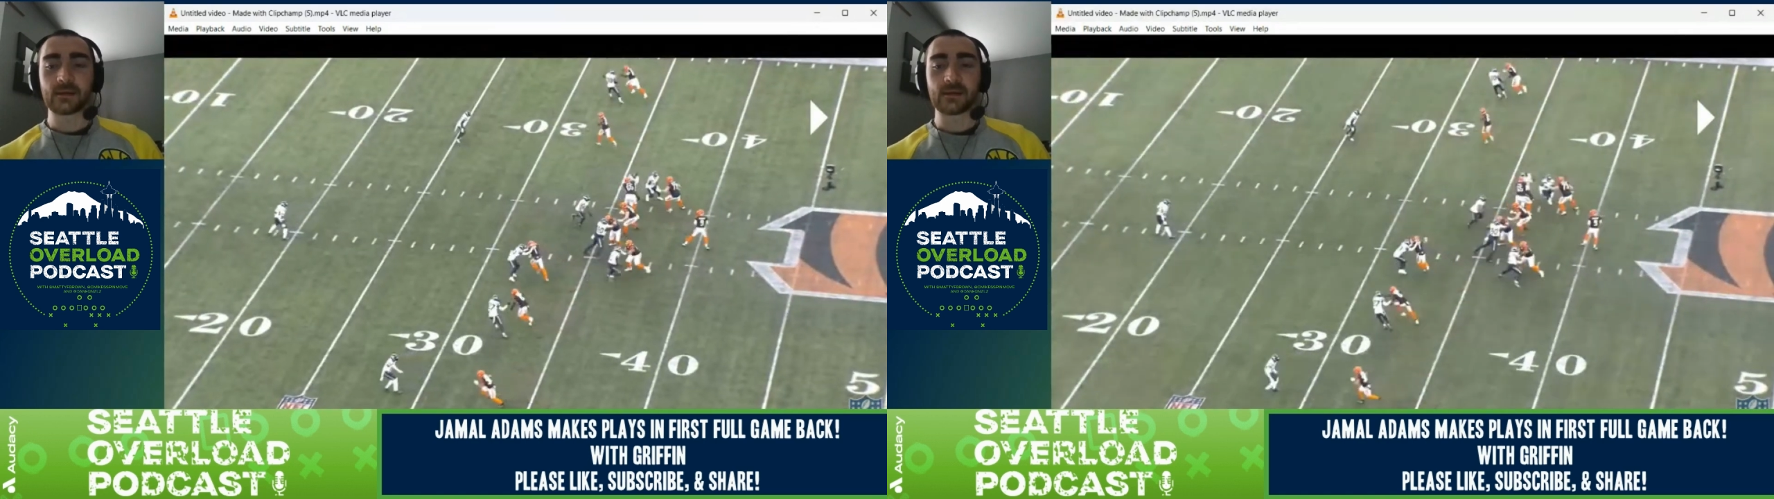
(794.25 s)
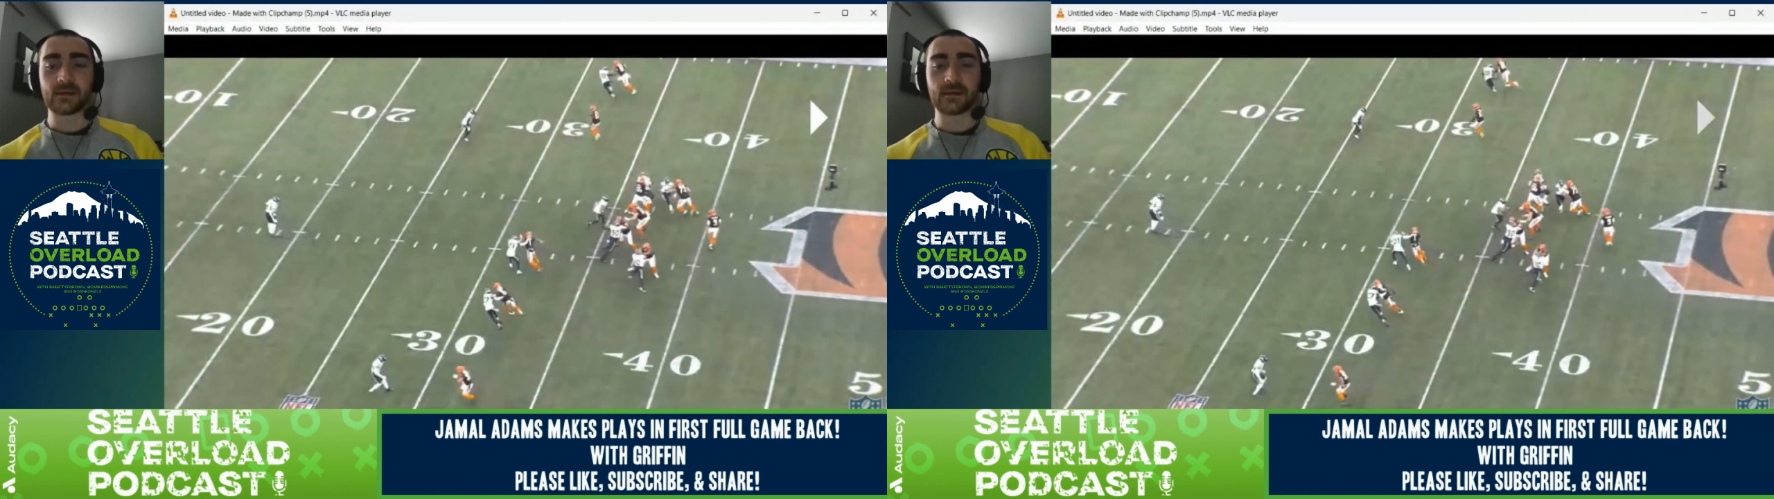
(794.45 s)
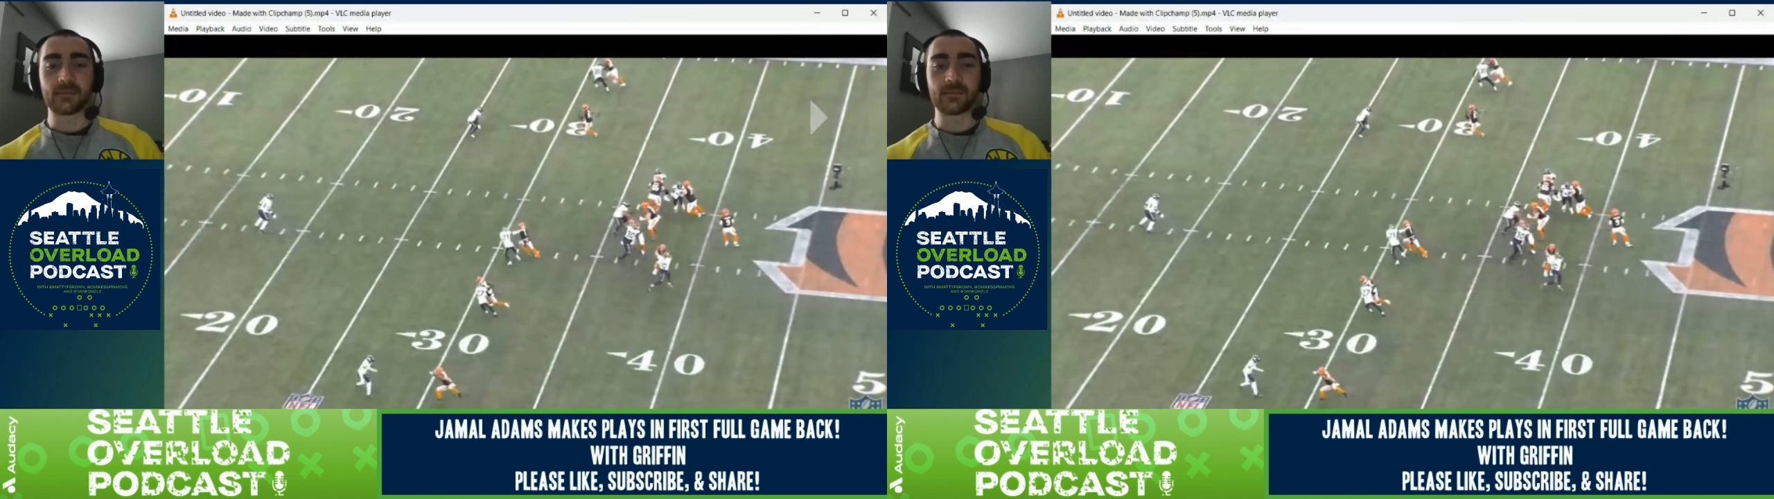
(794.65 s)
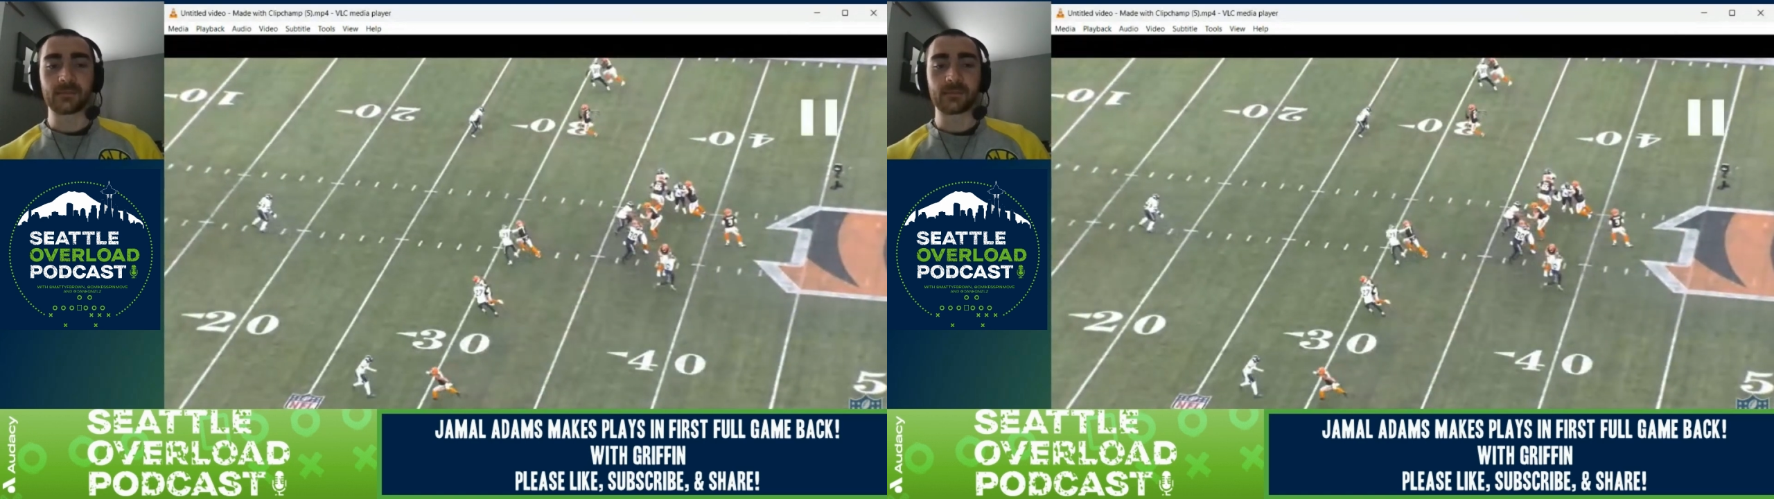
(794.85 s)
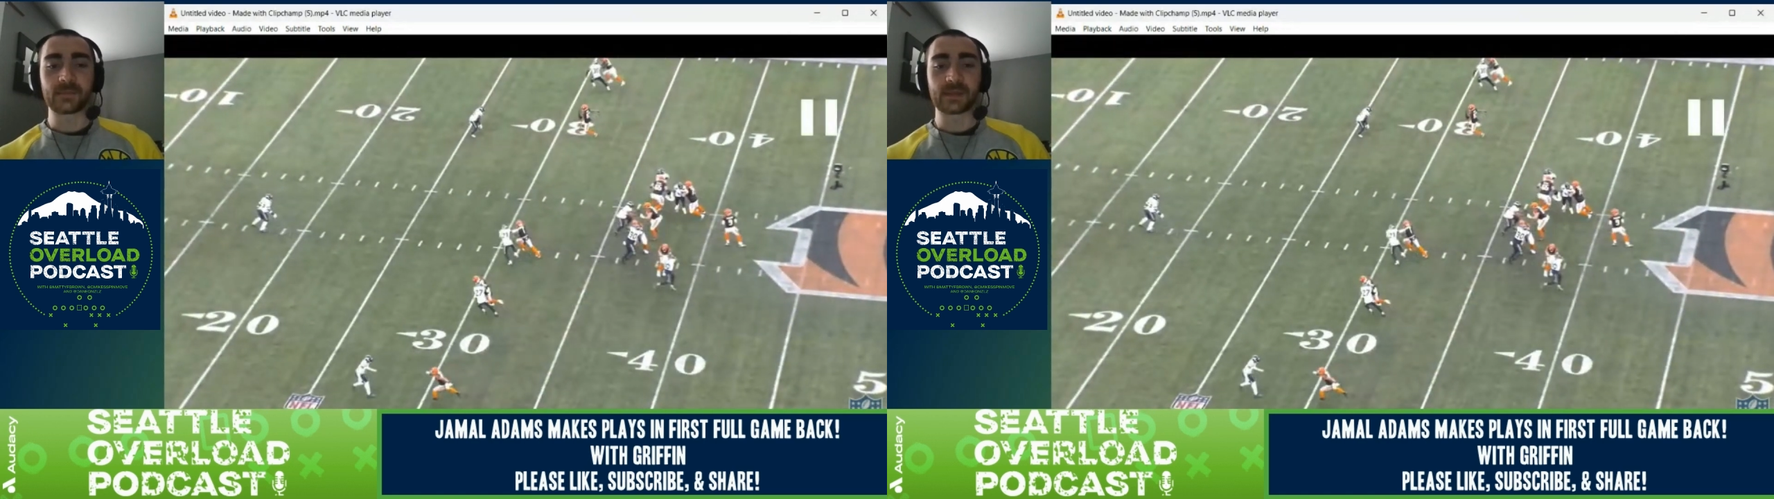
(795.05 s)

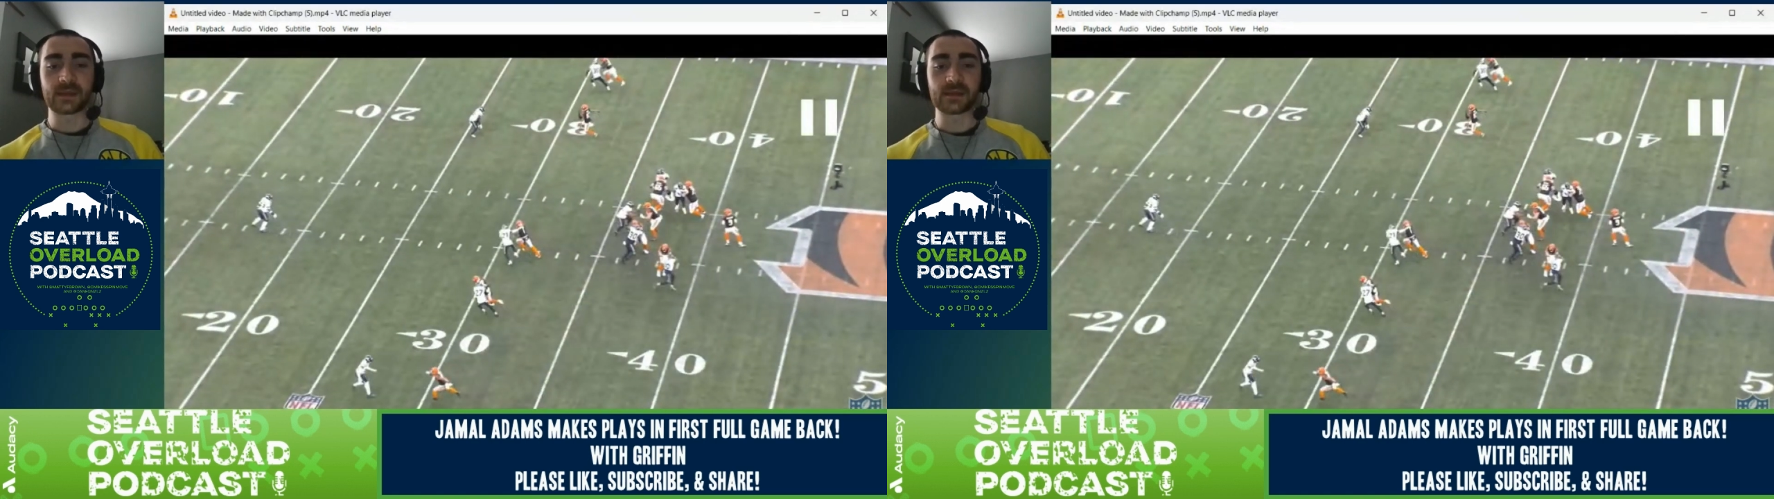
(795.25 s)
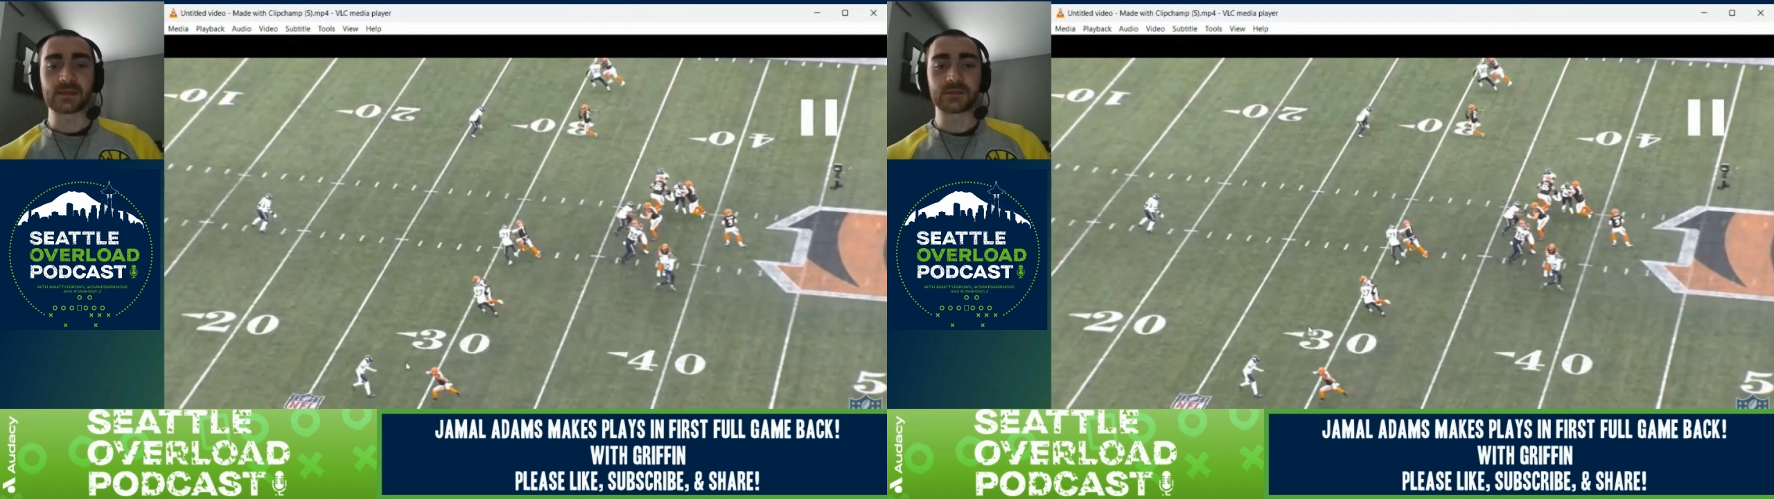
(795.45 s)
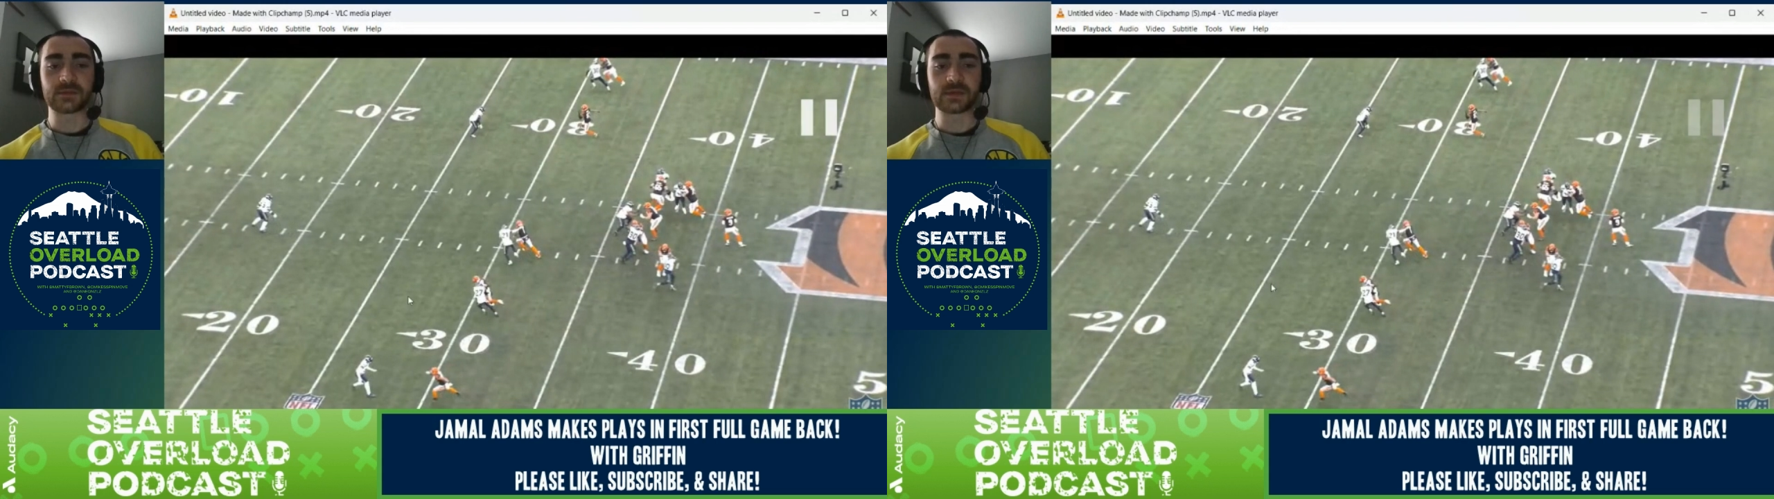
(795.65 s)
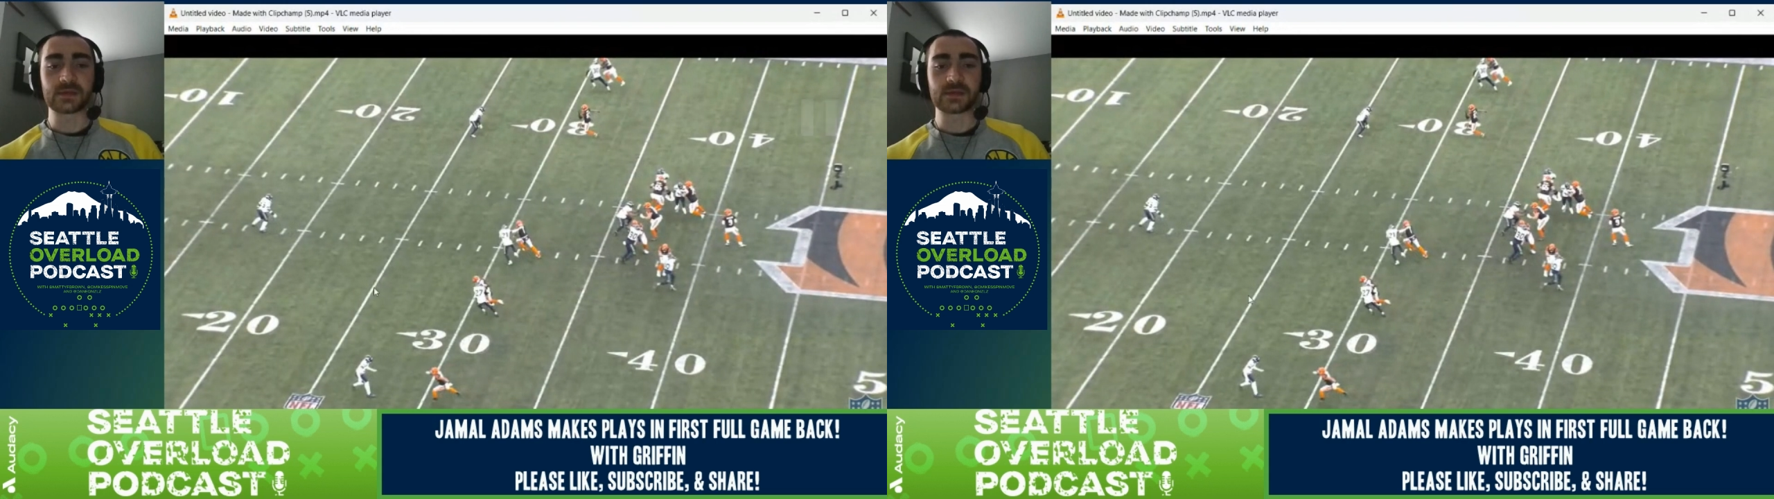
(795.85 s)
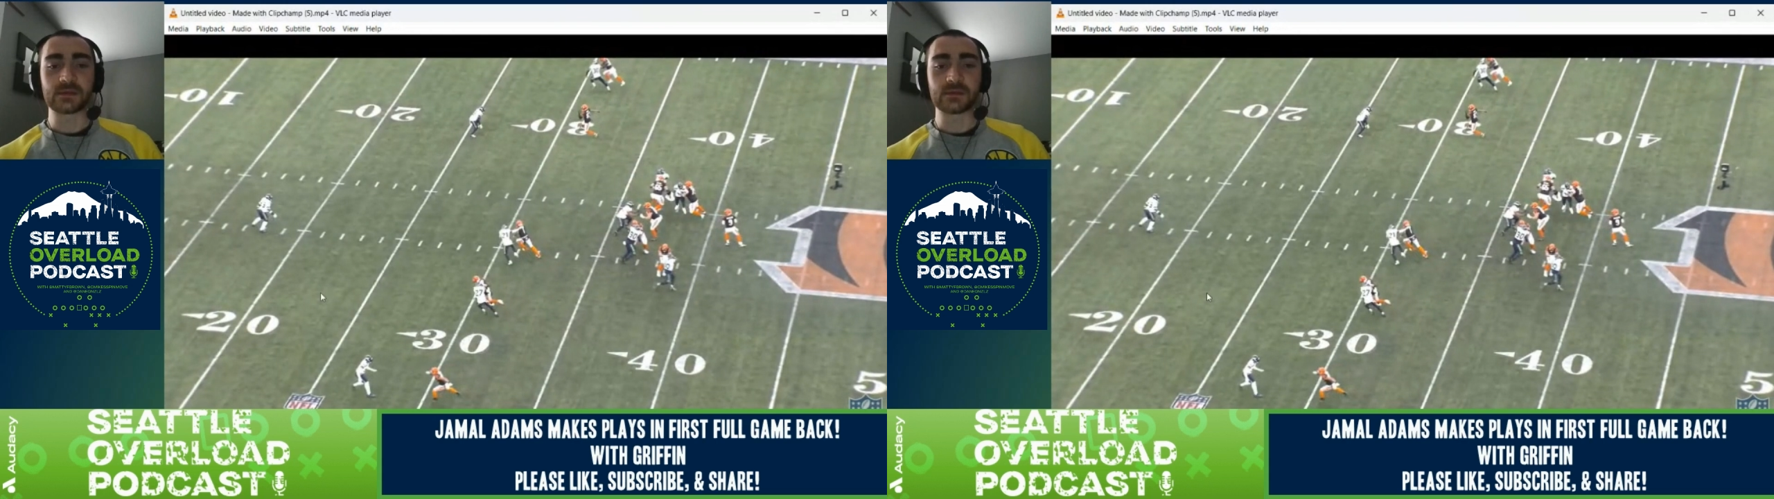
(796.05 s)
Like he's
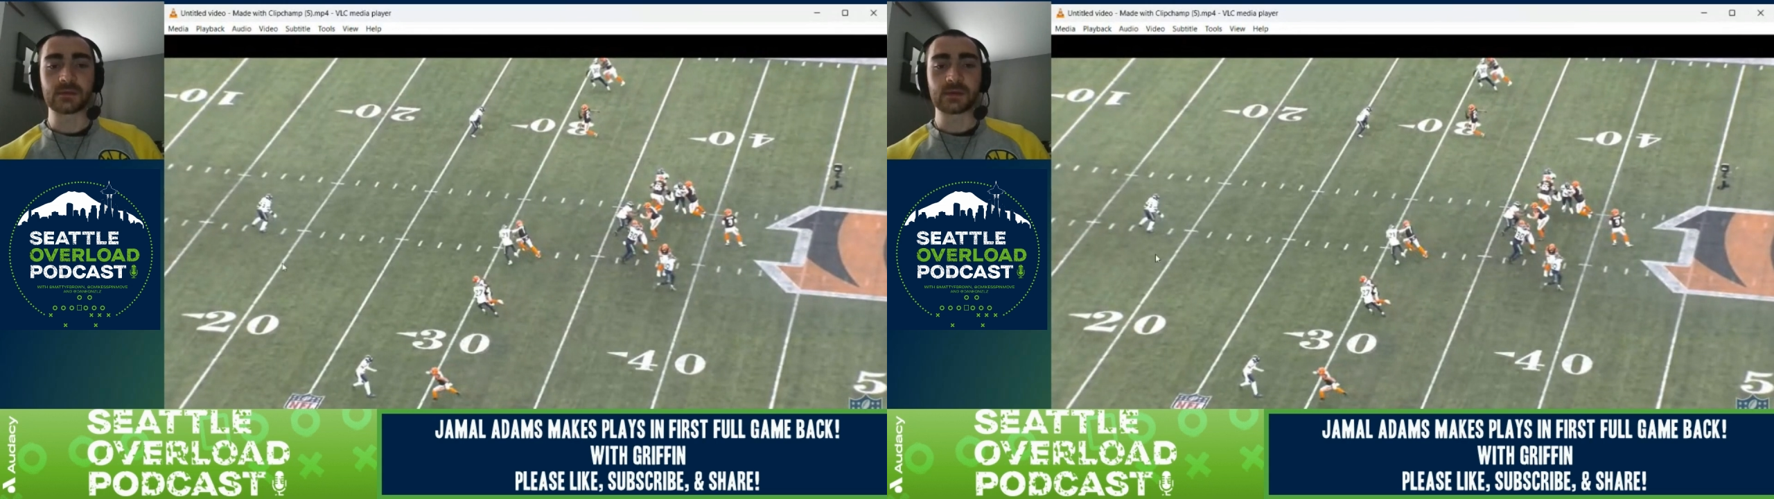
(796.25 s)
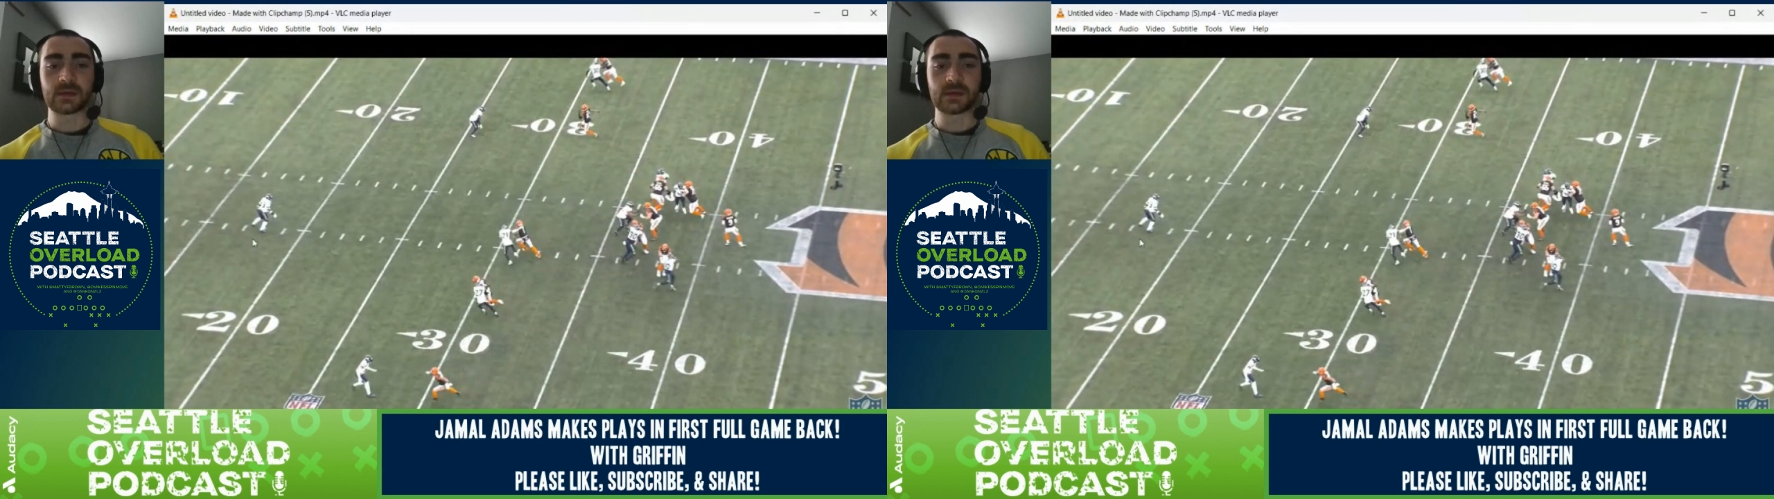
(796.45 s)
3-2.